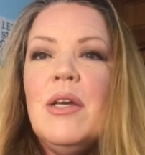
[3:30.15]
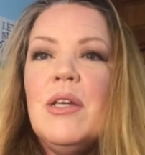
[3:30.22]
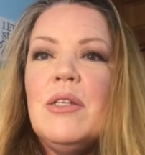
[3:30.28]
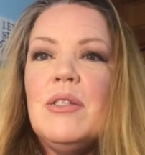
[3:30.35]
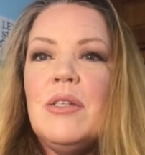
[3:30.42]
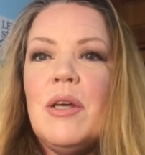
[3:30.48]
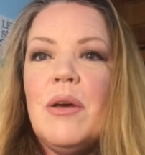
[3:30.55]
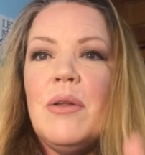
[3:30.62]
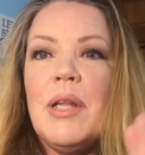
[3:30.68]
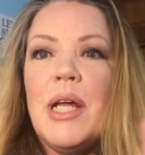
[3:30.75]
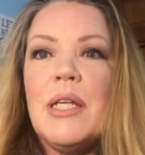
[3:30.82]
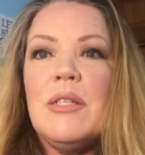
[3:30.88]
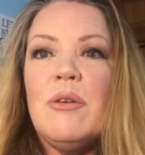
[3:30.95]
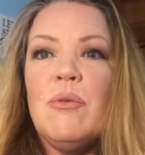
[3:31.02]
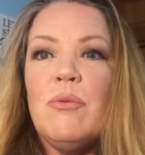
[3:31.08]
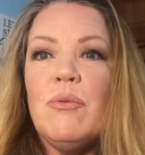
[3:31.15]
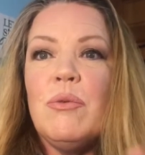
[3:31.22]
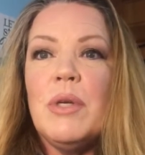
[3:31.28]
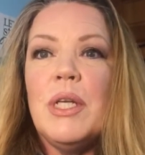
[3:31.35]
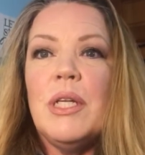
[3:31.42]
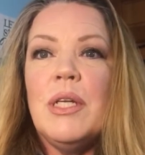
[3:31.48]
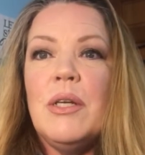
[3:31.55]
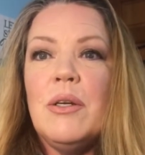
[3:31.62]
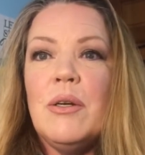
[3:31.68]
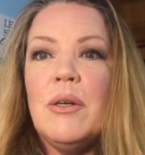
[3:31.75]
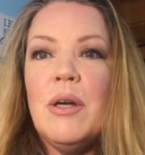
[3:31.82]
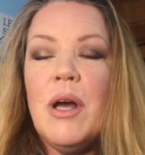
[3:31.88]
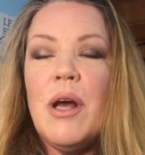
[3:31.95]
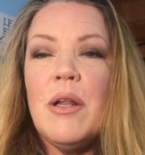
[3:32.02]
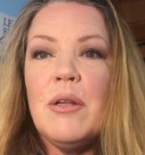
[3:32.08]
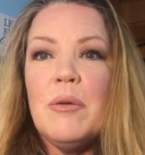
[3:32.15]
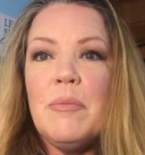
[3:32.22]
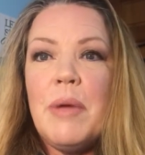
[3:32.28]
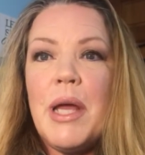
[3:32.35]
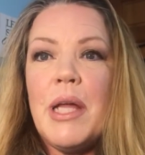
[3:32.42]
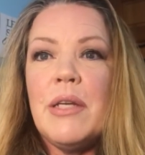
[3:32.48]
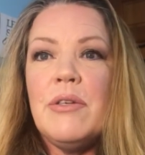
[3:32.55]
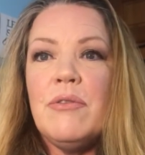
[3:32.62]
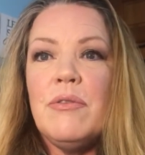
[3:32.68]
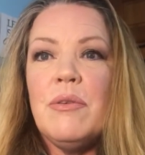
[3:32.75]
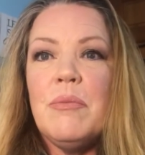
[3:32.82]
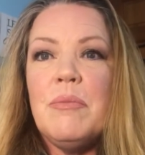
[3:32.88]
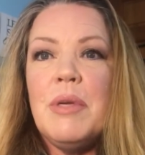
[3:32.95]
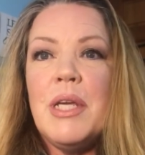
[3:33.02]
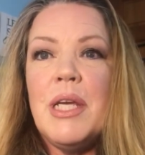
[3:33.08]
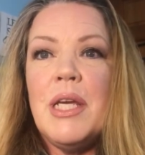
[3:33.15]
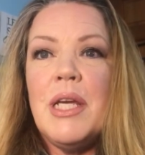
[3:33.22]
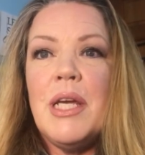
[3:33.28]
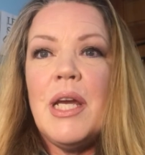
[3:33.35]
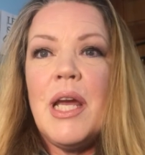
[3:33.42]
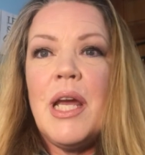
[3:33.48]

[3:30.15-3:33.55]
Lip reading: So that's a really good color match for me,